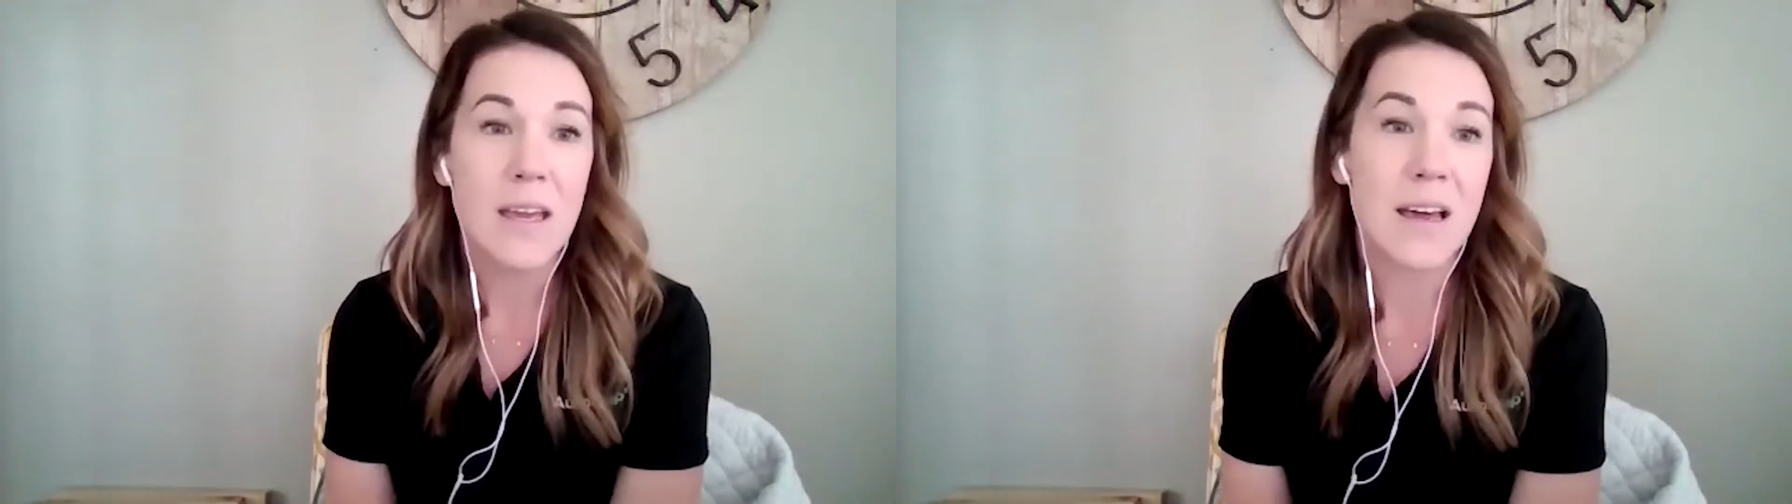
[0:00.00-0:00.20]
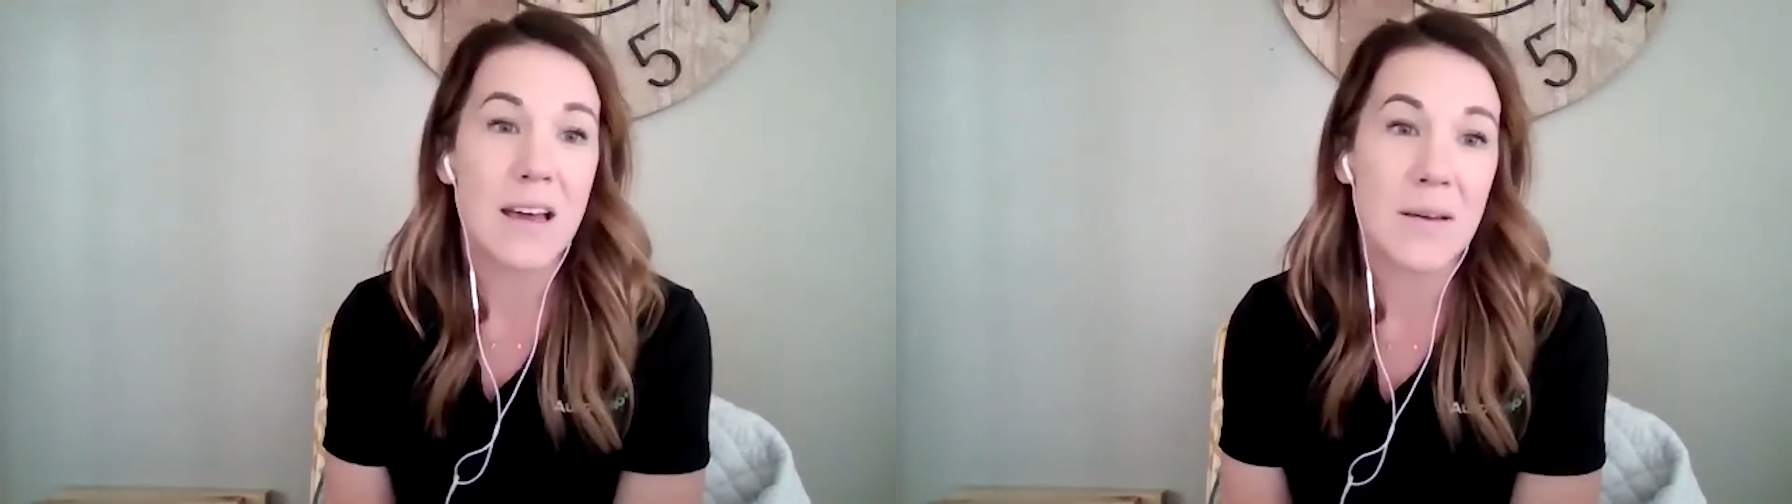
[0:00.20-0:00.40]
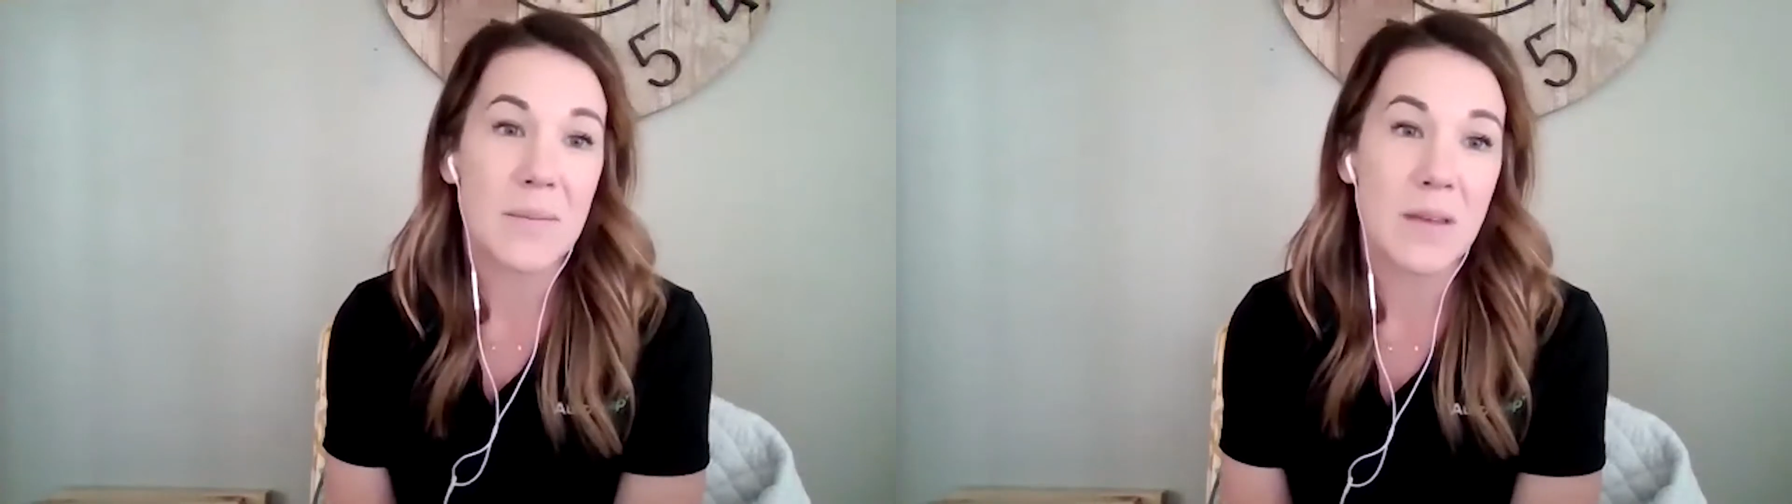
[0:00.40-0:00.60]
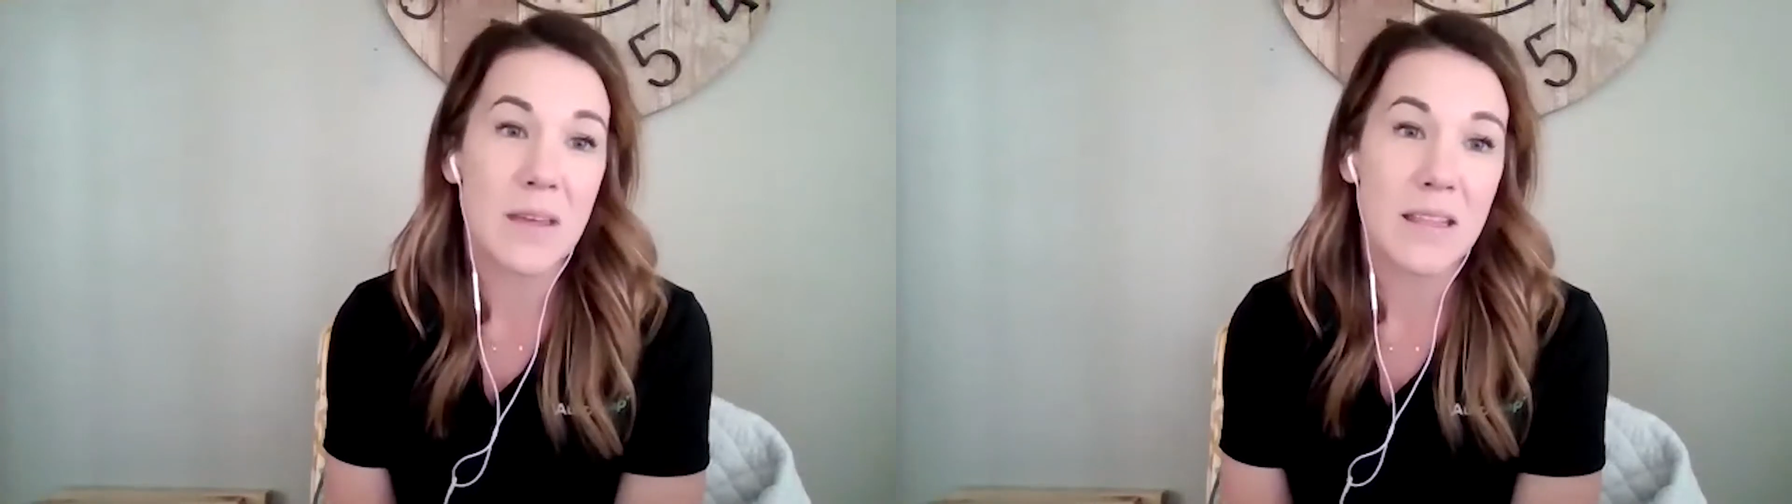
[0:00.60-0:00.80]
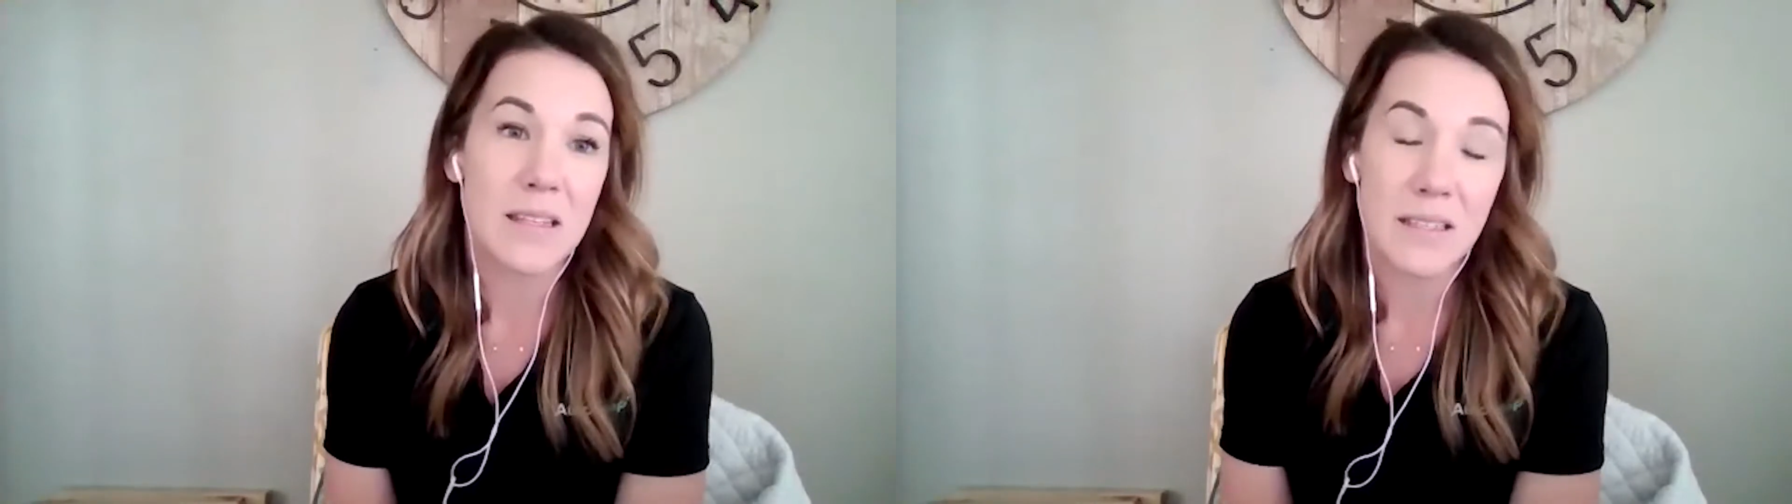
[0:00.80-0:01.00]

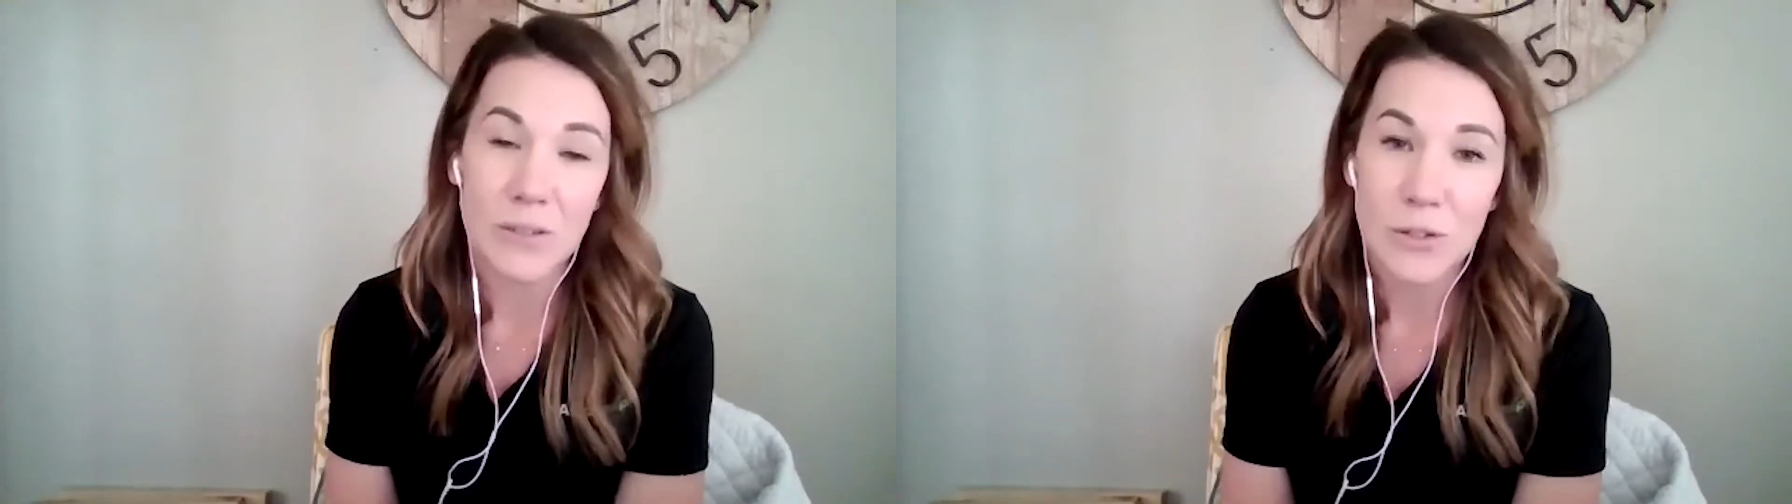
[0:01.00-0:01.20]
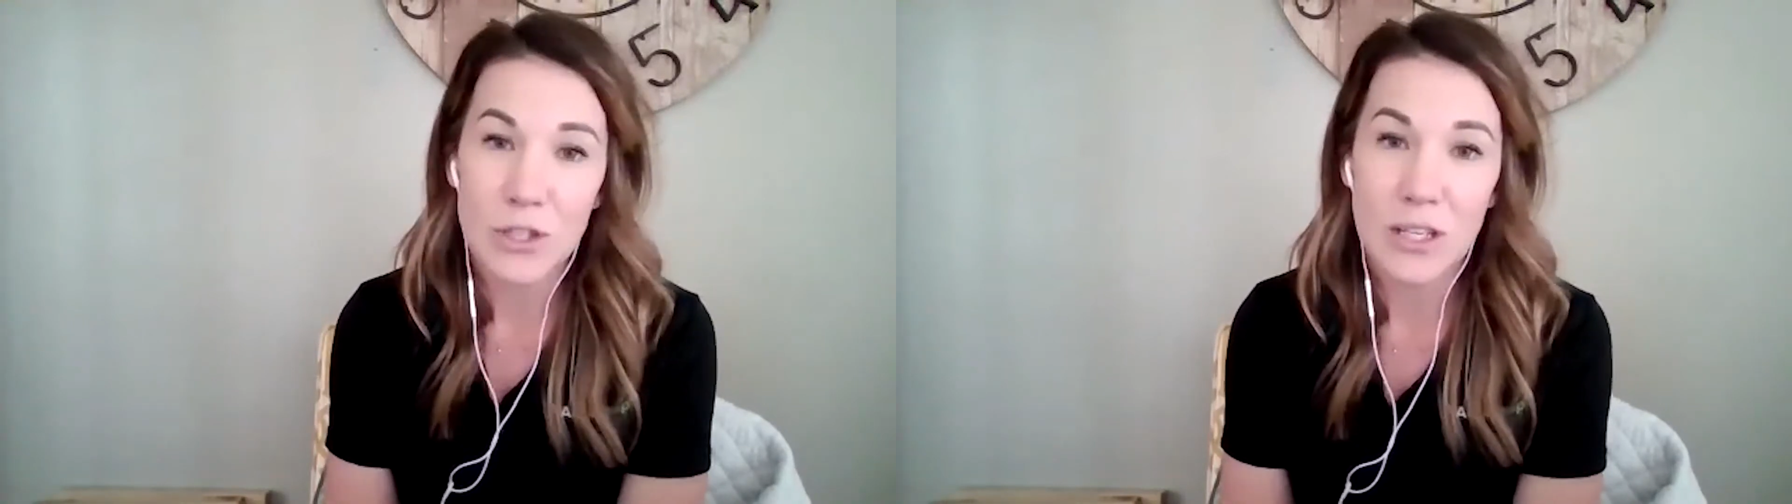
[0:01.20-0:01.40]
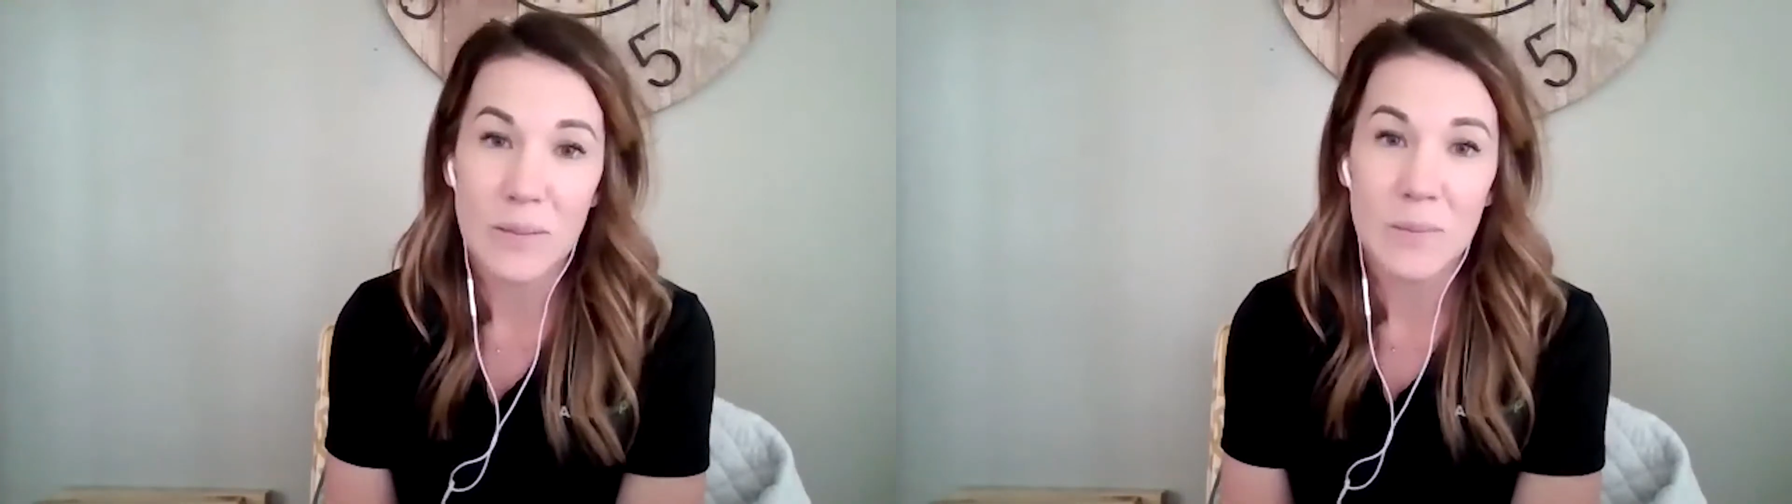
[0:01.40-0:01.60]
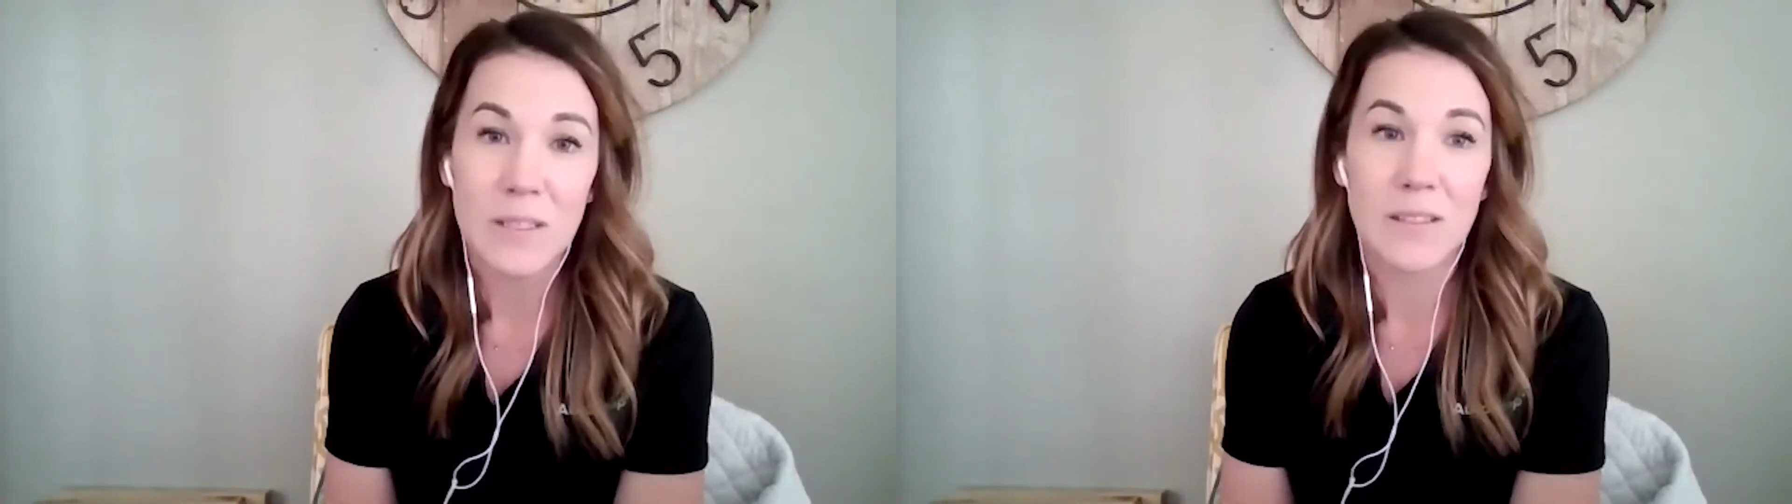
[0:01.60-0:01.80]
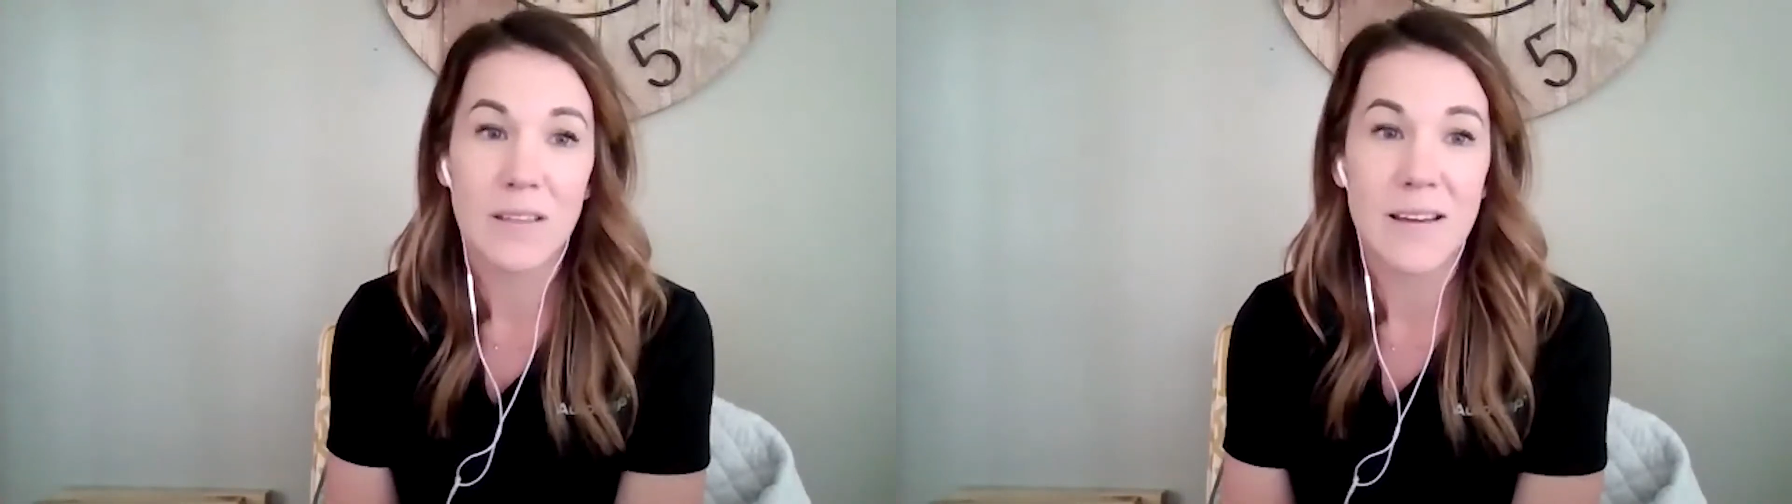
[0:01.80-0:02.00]
in the dealerships.